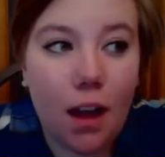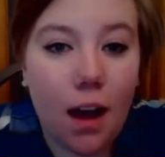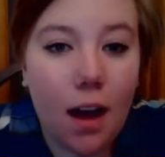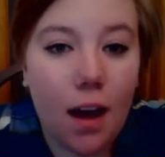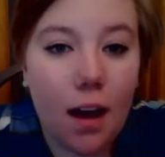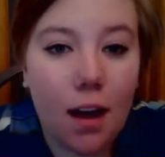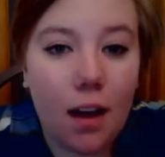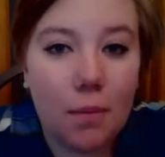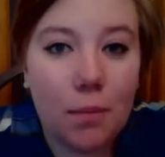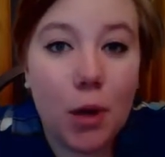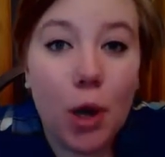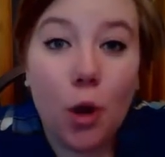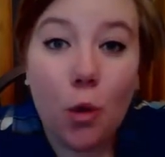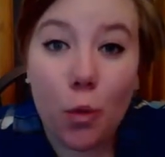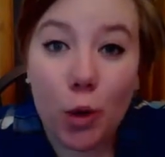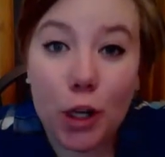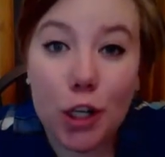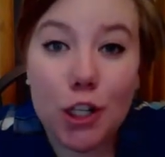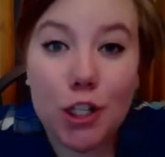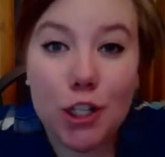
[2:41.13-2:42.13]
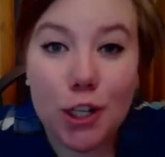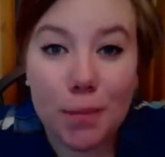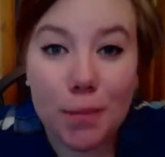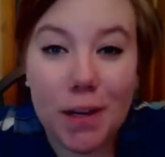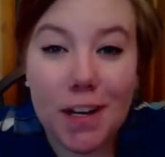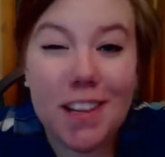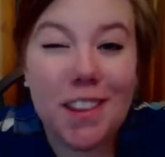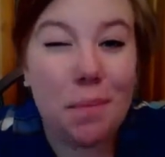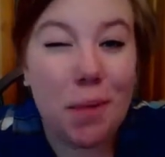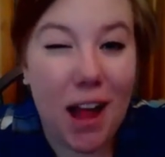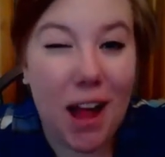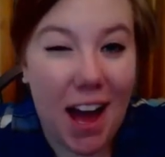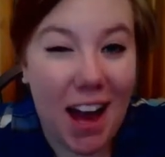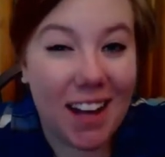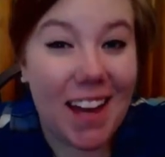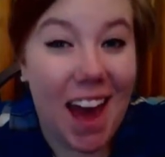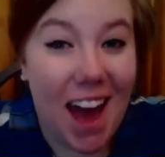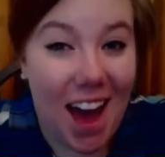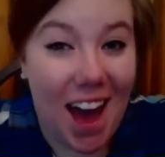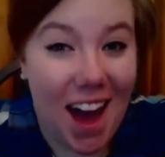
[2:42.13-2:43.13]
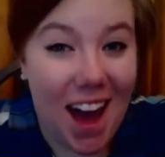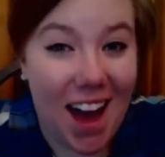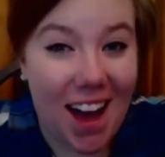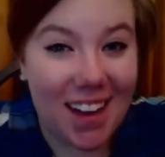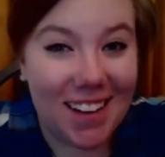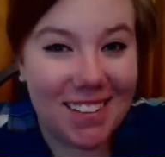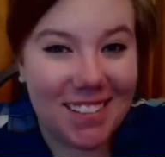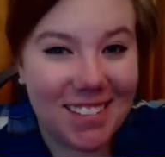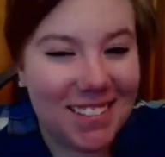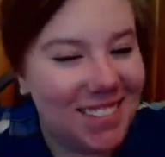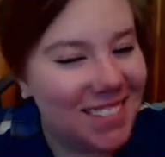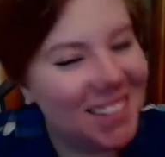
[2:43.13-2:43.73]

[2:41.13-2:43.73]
we're gonna jump into The Black Cat.